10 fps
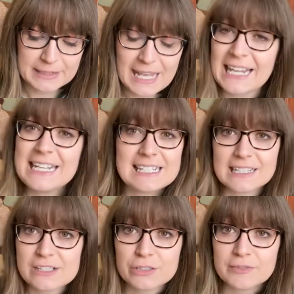Any
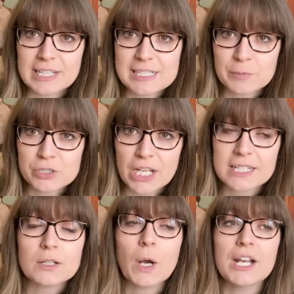dinosaur related
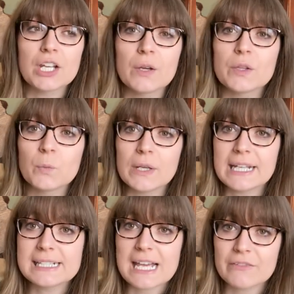project. I know that
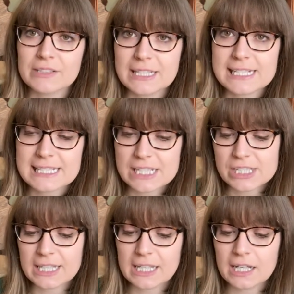we're definitely
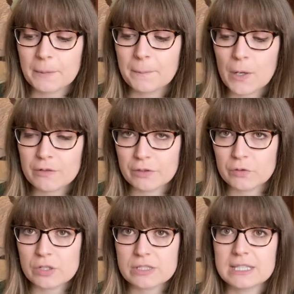stitching, both of
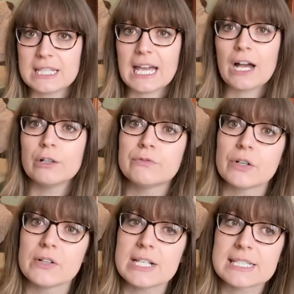us, the Owl
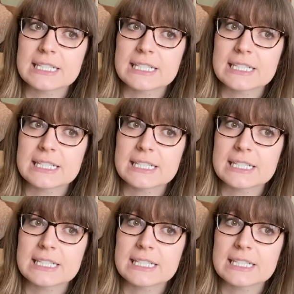Forest